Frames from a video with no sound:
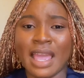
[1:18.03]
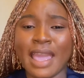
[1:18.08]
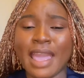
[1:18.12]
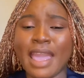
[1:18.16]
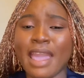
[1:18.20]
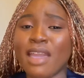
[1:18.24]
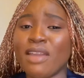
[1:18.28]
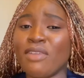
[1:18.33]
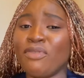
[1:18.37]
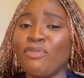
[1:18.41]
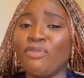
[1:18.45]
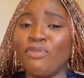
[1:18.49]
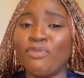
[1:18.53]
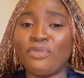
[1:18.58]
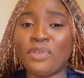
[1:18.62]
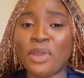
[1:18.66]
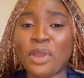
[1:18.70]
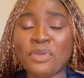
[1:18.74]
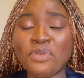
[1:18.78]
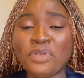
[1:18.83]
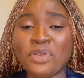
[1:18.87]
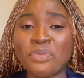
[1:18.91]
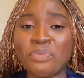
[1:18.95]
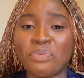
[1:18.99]
a
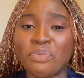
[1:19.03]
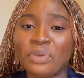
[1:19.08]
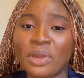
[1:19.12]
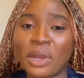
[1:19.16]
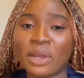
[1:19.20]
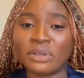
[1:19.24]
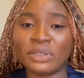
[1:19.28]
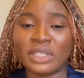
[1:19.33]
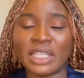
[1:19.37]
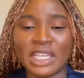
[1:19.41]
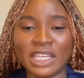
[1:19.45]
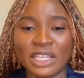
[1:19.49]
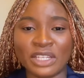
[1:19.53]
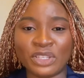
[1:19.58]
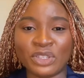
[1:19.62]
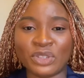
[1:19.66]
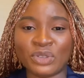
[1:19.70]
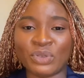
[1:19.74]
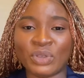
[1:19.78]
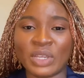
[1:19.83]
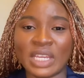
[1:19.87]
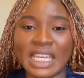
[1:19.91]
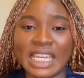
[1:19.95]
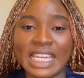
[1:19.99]
very proud
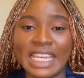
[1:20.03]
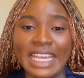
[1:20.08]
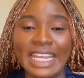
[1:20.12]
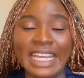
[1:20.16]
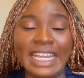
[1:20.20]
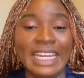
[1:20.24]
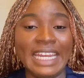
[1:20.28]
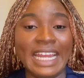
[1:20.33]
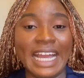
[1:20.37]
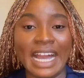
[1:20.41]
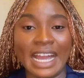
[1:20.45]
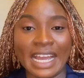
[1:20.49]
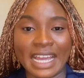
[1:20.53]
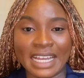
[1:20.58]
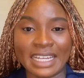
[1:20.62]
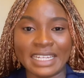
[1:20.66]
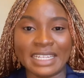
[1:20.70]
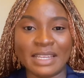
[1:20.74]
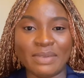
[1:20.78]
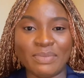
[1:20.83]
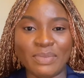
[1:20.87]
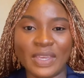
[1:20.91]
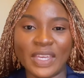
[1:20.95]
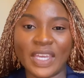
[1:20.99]
history in
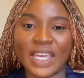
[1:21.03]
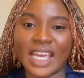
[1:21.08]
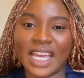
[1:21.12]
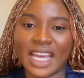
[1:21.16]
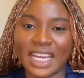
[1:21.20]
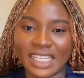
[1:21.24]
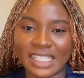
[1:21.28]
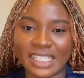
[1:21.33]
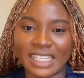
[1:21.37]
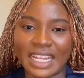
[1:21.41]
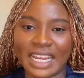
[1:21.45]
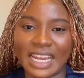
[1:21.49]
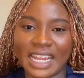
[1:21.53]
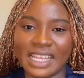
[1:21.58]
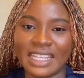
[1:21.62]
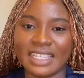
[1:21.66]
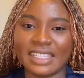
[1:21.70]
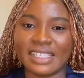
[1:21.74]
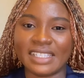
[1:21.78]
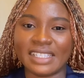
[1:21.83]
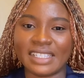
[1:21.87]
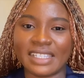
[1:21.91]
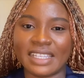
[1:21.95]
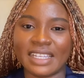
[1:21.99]
academic
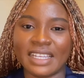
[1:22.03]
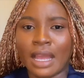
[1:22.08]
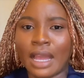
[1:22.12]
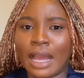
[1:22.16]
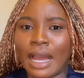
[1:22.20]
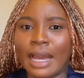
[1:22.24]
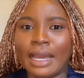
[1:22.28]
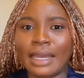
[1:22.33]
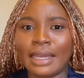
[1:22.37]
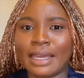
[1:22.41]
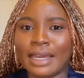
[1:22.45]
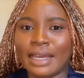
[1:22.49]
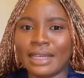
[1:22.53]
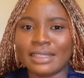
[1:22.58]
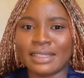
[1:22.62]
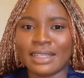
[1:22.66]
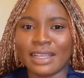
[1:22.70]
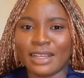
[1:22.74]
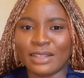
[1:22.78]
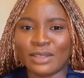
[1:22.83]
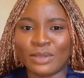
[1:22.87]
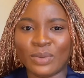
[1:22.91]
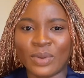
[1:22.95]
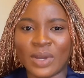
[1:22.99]
excellence. I guess
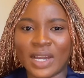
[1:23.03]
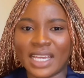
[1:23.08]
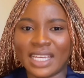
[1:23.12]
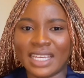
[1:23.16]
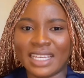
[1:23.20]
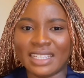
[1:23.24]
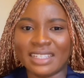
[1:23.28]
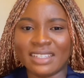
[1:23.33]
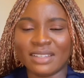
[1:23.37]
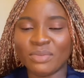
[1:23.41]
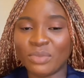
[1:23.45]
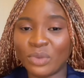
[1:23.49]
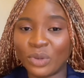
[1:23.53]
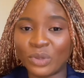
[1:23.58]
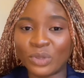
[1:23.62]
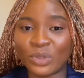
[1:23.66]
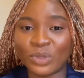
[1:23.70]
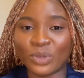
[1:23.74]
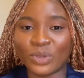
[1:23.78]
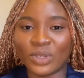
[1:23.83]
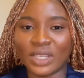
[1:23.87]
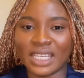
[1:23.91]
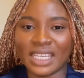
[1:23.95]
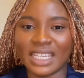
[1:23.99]
that's why its
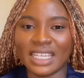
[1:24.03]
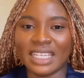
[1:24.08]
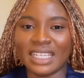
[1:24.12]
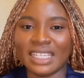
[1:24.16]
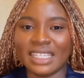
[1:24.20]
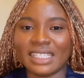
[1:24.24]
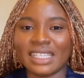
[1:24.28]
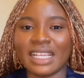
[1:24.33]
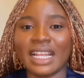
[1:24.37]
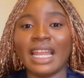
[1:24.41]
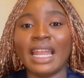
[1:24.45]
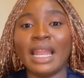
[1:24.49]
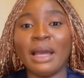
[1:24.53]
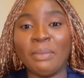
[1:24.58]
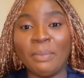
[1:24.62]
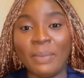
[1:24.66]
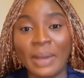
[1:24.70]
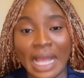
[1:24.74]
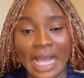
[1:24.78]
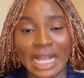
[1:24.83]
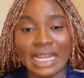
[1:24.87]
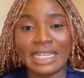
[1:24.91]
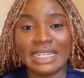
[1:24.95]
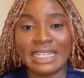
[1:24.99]
motto is
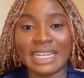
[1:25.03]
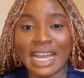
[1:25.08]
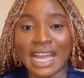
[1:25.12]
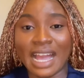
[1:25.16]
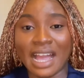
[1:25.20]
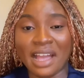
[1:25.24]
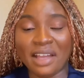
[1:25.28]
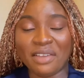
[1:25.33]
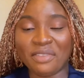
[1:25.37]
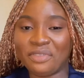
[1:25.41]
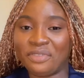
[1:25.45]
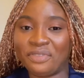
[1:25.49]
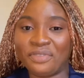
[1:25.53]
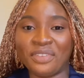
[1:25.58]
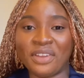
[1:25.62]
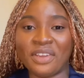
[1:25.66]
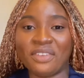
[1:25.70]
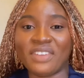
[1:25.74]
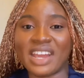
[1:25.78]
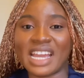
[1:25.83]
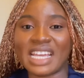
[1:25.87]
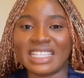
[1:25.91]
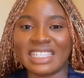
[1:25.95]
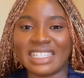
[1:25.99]
Lapanda
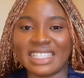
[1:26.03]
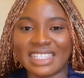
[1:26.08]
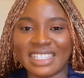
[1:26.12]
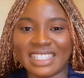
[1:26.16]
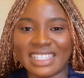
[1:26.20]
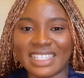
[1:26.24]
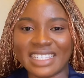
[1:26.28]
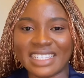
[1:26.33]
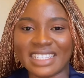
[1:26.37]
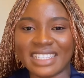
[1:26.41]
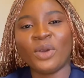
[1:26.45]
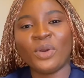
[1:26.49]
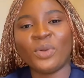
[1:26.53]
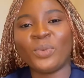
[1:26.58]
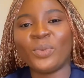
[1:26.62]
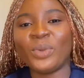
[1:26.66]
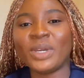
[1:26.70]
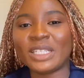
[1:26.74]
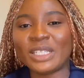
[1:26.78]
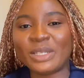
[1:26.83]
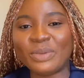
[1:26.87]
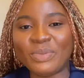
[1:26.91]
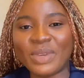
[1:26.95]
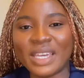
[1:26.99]
Ferens,
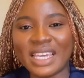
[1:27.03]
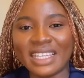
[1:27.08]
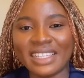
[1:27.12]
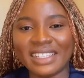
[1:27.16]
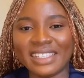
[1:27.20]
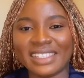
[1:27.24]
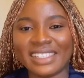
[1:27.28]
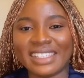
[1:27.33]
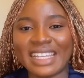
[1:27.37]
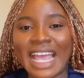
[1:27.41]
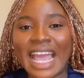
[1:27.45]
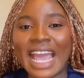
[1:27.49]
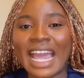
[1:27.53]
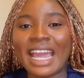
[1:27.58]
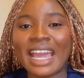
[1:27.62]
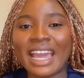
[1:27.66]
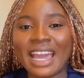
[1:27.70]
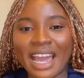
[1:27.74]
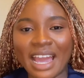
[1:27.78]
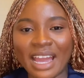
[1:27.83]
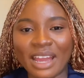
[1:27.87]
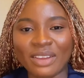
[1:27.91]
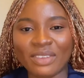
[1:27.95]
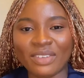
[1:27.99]
which means
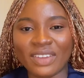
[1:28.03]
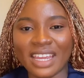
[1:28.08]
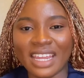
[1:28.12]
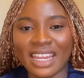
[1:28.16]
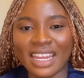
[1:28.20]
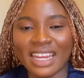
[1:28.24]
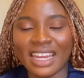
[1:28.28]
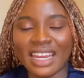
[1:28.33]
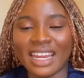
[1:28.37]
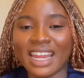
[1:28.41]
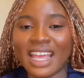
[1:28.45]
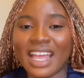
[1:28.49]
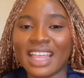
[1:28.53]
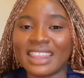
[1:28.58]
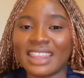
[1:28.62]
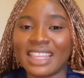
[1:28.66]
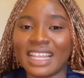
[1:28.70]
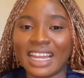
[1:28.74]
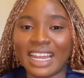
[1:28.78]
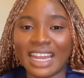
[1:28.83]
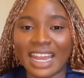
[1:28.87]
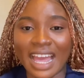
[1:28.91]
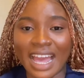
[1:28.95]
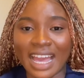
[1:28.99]
carrying the
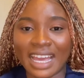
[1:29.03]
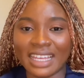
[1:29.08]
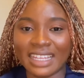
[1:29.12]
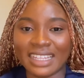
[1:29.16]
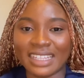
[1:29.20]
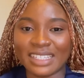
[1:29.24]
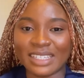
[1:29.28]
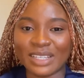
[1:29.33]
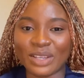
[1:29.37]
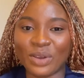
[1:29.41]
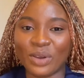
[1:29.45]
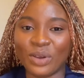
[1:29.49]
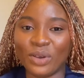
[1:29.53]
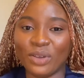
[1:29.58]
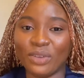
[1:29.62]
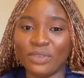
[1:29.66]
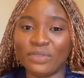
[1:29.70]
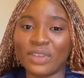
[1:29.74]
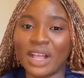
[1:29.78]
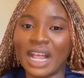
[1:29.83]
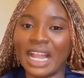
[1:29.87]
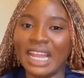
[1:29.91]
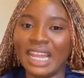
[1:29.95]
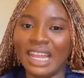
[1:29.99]
light of
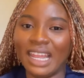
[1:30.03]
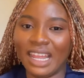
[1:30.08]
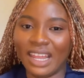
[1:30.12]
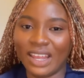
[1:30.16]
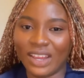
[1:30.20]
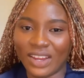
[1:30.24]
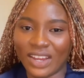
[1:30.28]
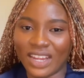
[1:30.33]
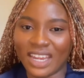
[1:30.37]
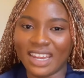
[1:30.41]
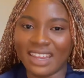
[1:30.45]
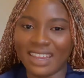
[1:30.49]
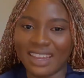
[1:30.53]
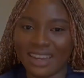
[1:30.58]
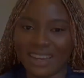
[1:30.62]
learning.